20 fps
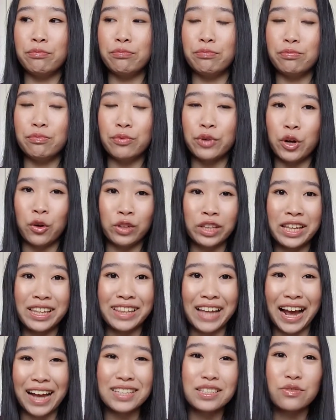would only
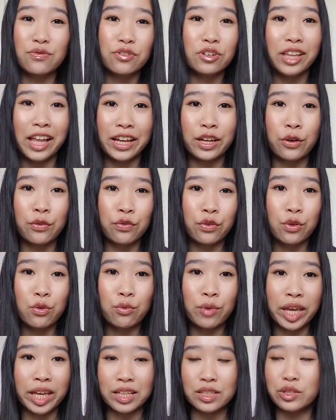last for like a few weeks.